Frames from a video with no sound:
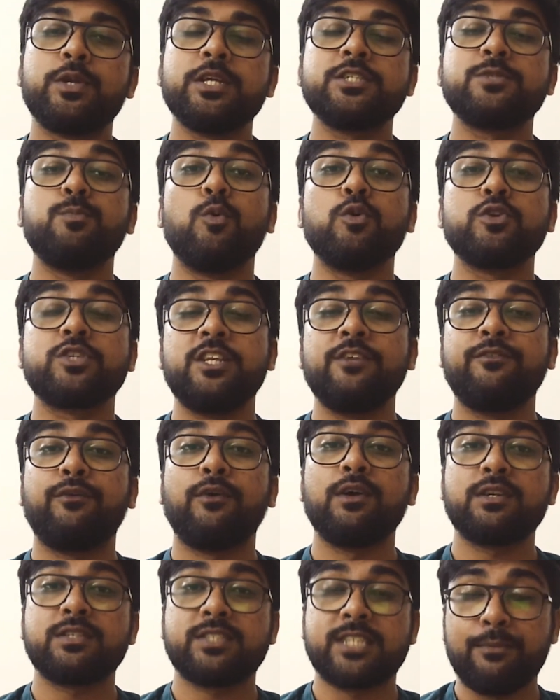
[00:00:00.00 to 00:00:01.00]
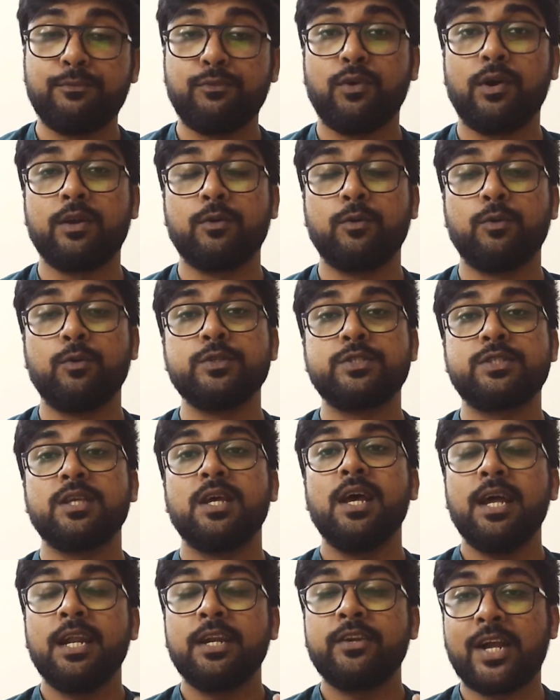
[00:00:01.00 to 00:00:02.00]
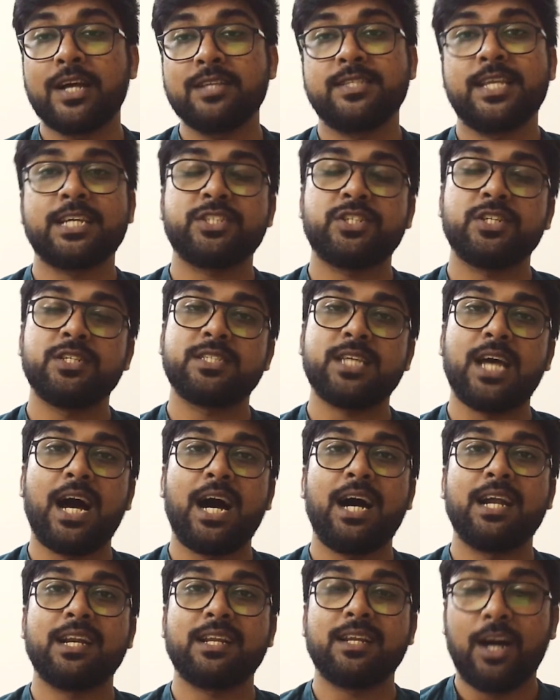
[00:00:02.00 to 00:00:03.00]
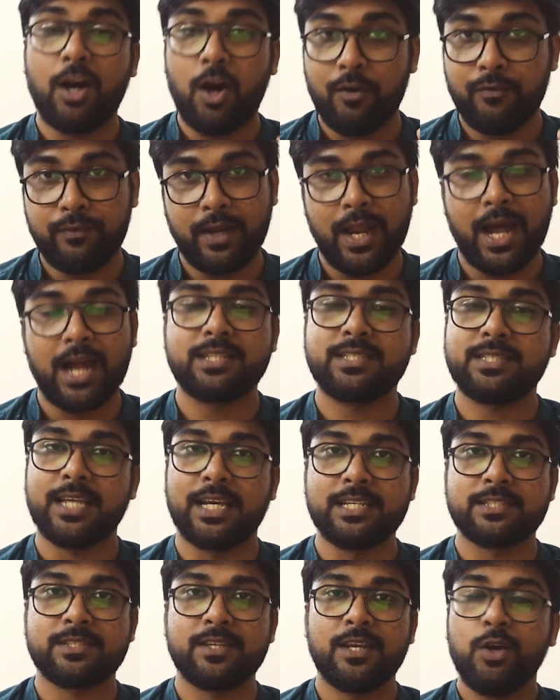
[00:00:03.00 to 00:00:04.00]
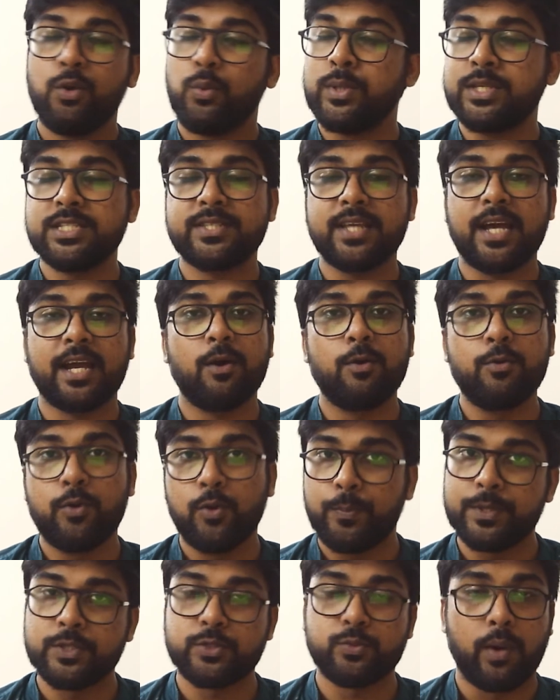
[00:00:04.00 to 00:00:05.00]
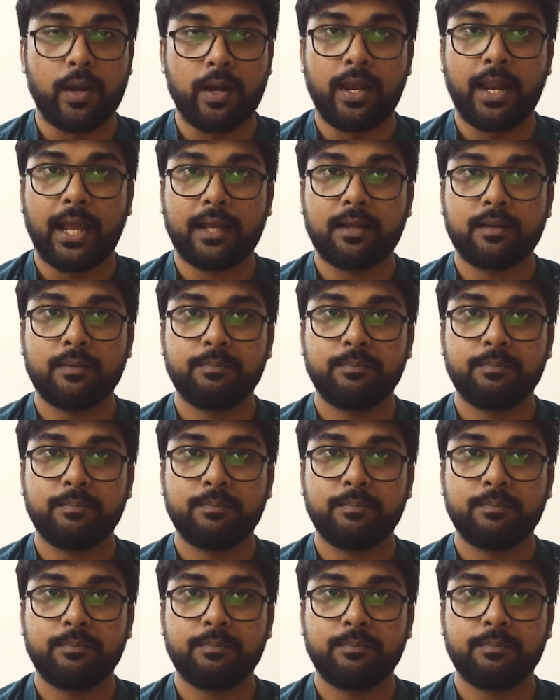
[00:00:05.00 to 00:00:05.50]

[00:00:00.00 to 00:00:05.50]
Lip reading: is mostly for someone whose transactions are of large size, which is around rupees 1 lakh.